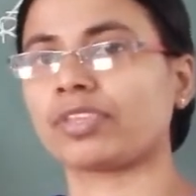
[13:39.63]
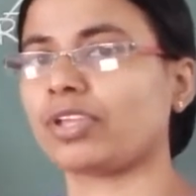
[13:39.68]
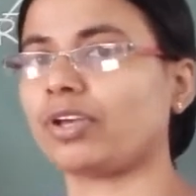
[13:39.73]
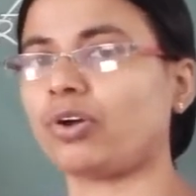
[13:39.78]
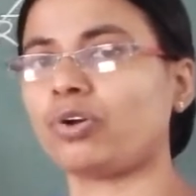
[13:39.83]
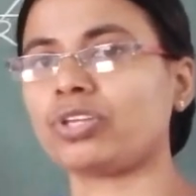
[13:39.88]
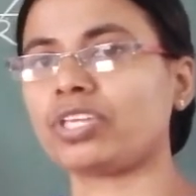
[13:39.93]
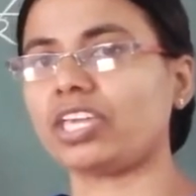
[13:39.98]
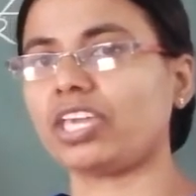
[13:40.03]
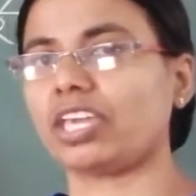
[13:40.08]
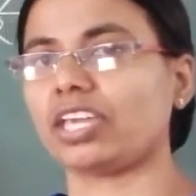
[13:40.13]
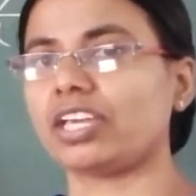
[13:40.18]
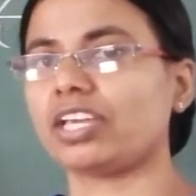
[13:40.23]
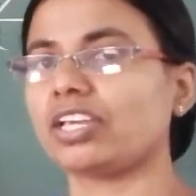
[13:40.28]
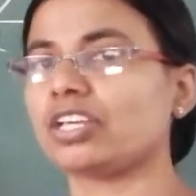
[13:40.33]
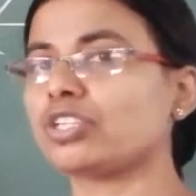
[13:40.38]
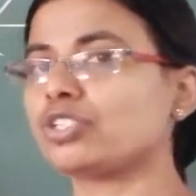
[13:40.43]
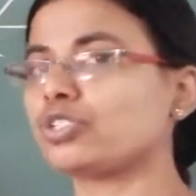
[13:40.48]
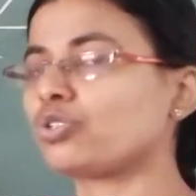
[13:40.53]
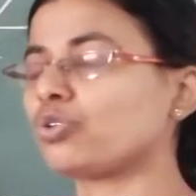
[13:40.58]
Okay.
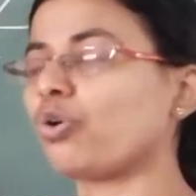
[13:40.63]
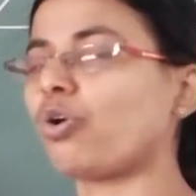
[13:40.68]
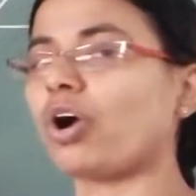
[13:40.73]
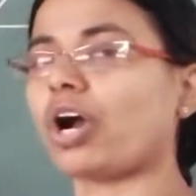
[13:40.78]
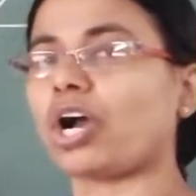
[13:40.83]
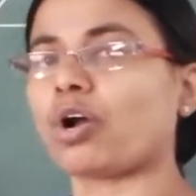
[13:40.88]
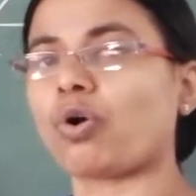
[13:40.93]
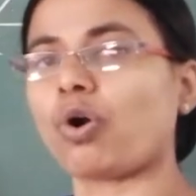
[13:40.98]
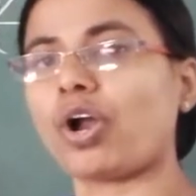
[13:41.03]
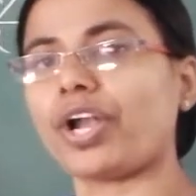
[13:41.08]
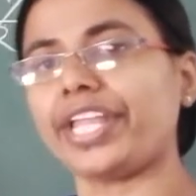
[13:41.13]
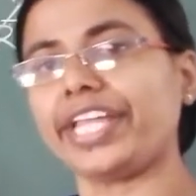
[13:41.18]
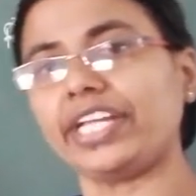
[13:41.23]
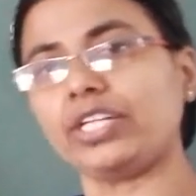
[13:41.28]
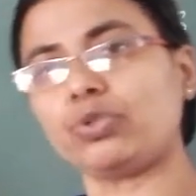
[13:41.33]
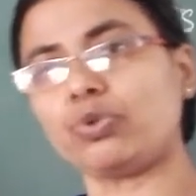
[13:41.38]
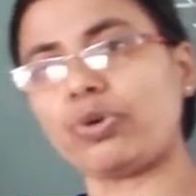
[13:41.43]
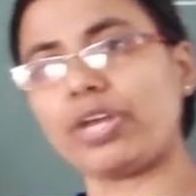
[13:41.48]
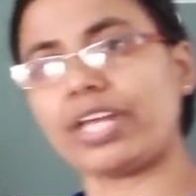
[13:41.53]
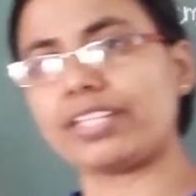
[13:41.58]
So
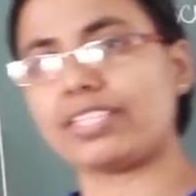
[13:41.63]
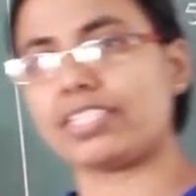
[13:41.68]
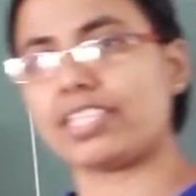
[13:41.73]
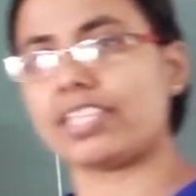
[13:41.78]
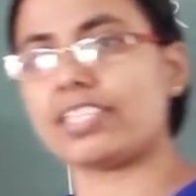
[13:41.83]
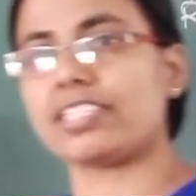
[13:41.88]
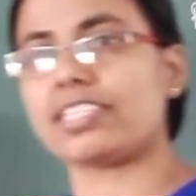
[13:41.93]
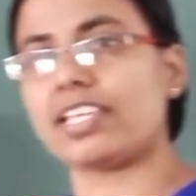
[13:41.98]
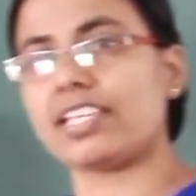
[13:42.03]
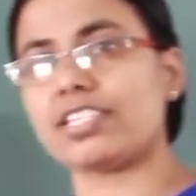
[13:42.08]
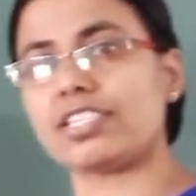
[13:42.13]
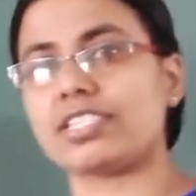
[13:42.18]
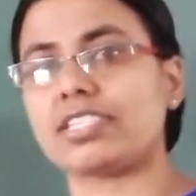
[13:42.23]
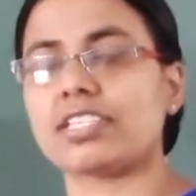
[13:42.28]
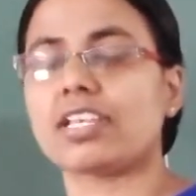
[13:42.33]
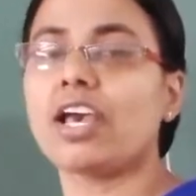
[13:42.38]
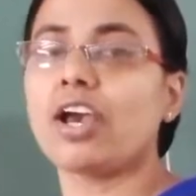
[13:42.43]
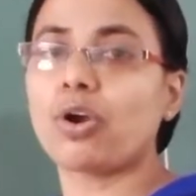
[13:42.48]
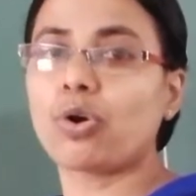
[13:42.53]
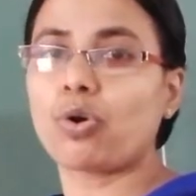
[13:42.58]
according to SSS
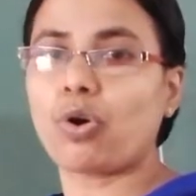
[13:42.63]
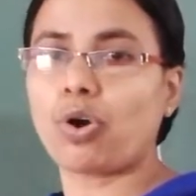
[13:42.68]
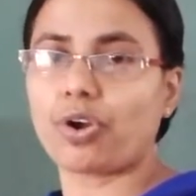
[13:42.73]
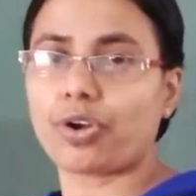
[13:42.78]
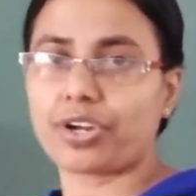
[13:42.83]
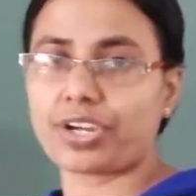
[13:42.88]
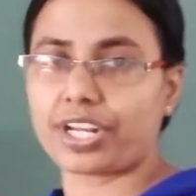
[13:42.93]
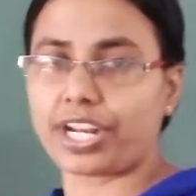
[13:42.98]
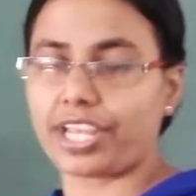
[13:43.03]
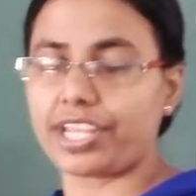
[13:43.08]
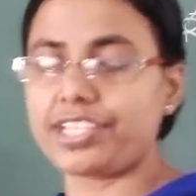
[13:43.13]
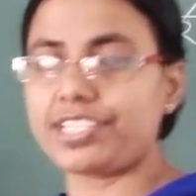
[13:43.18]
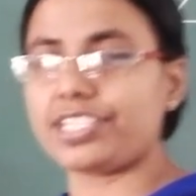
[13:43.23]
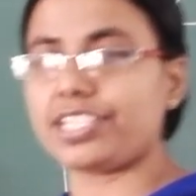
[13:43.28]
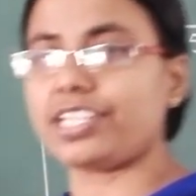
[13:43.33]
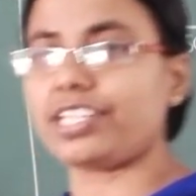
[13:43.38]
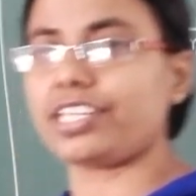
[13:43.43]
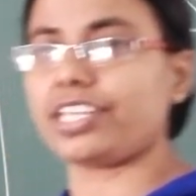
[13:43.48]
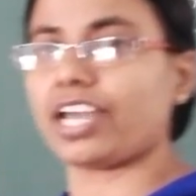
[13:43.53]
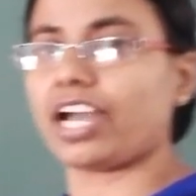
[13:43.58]

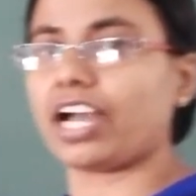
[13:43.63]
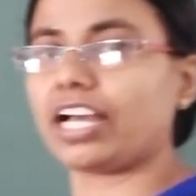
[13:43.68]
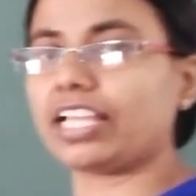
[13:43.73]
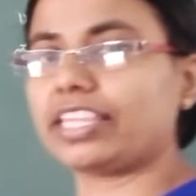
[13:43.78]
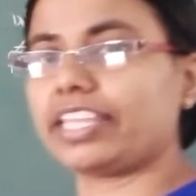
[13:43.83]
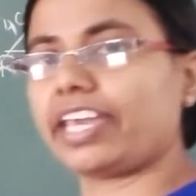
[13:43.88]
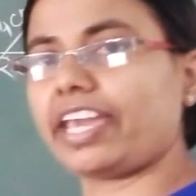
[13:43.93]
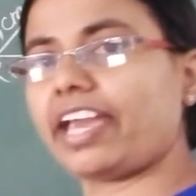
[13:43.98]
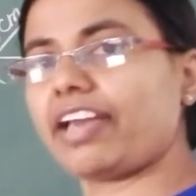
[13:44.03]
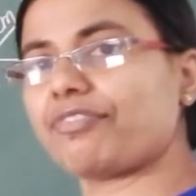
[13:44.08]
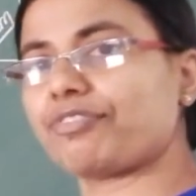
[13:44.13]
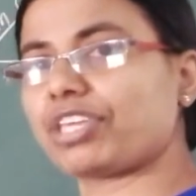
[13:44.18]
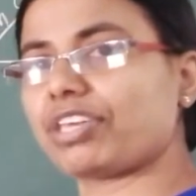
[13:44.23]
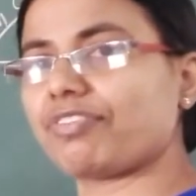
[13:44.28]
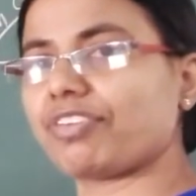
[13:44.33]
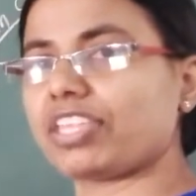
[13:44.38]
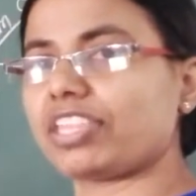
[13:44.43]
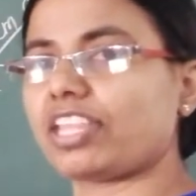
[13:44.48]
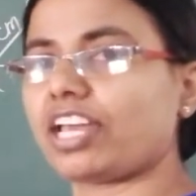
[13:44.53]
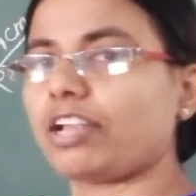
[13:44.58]
criteria, they have
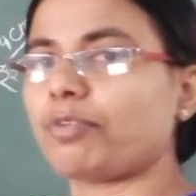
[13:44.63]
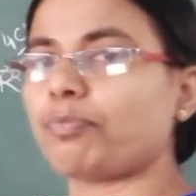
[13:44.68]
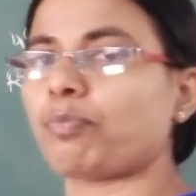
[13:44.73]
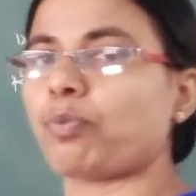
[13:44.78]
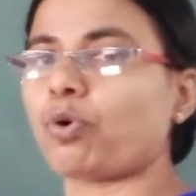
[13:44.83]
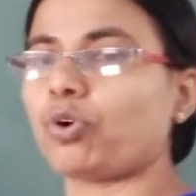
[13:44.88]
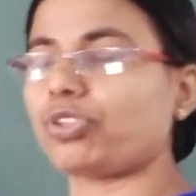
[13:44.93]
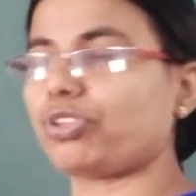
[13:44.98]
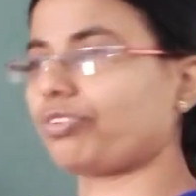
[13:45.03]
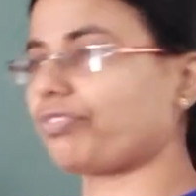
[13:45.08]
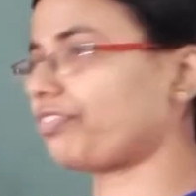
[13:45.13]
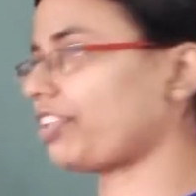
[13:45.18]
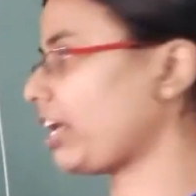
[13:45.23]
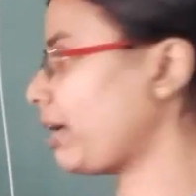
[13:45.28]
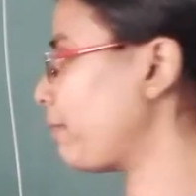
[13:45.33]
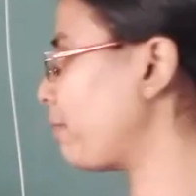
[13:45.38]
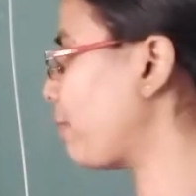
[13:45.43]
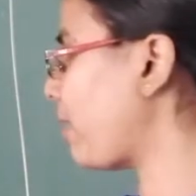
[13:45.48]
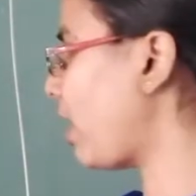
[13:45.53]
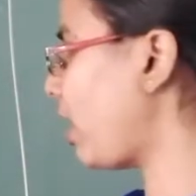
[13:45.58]
given that both of
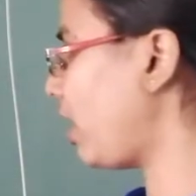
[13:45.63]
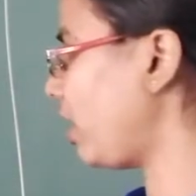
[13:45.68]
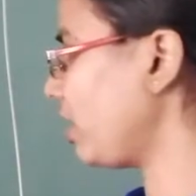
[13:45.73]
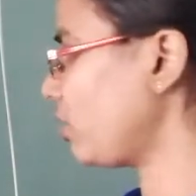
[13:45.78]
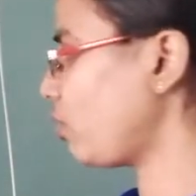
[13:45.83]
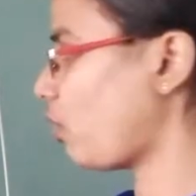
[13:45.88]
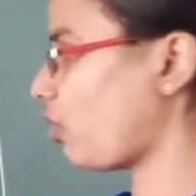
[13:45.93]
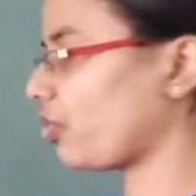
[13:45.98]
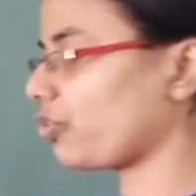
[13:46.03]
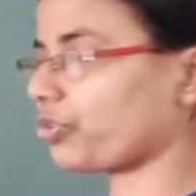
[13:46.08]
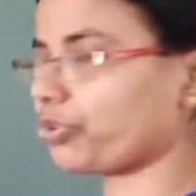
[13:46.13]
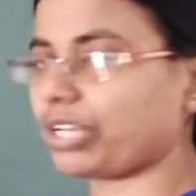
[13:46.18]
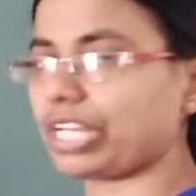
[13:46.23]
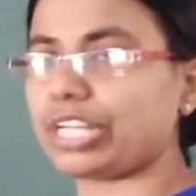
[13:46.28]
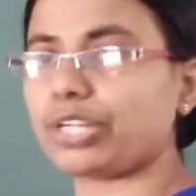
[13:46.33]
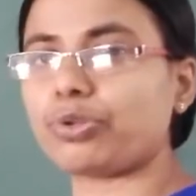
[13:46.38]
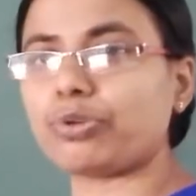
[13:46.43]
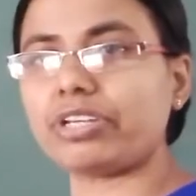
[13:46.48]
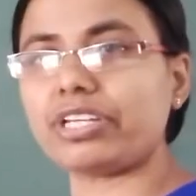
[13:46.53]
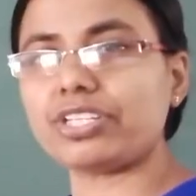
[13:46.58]
them are
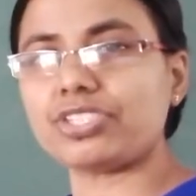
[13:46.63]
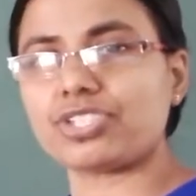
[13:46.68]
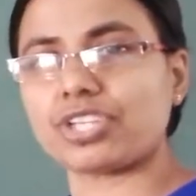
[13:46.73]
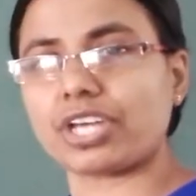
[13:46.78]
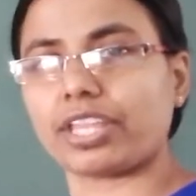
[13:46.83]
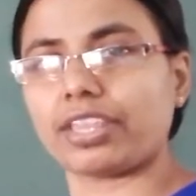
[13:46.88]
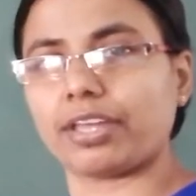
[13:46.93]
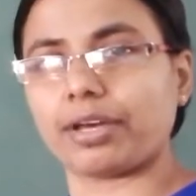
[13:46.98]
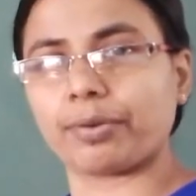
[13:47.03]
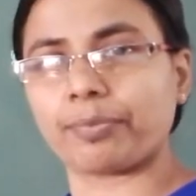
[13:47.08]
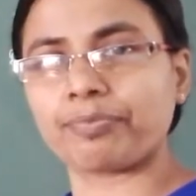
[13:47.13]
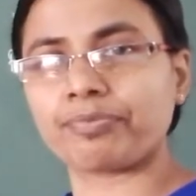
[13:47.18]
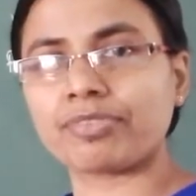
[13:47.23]
congruent to each other.